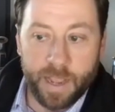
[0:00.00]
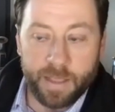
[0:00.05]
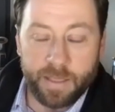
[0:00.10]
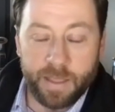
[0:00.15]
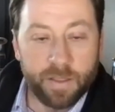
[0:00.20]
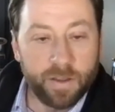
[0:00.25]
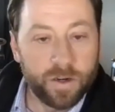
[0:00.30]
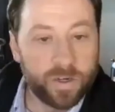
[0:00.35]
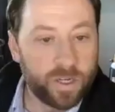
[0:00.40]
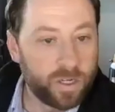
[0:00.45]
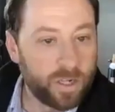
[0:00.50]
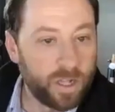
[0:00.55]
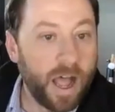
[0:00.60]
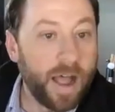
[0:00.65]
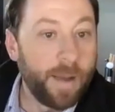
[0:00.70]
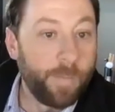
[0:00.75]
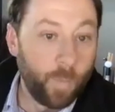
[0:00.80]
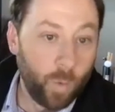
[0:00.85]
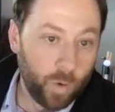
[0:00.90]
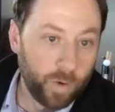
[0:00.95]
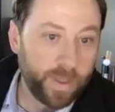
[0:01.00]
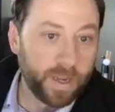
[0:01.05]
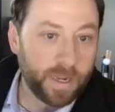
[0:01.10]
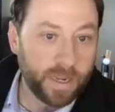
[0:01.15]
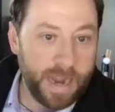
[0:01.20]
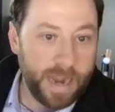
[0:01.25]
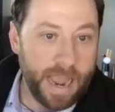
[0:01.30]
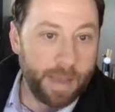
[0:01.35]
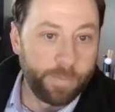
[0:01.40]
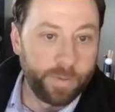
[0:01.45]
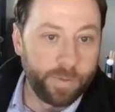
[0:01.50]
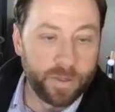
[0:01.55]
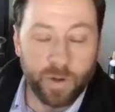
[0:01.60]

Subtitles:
think there's just a lot more that can happen.